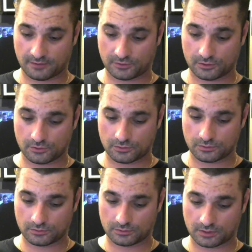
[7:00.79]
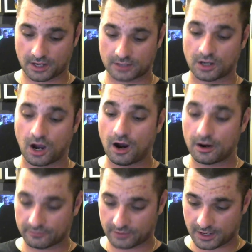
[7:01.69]
you a ton
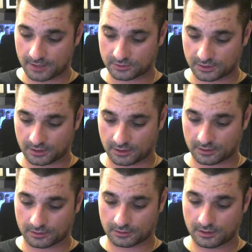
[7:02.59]
of games in here.